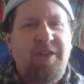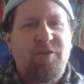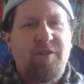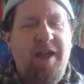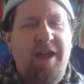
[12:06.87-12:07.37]
in
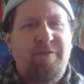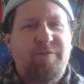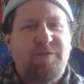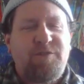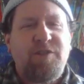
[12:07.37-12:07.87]
your
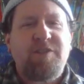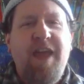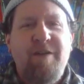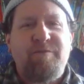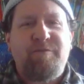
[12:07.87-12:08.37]
life. Just
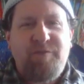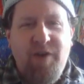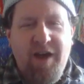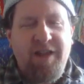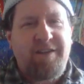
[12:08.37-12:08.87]
have
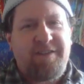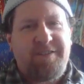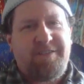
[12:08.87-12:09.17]
fun.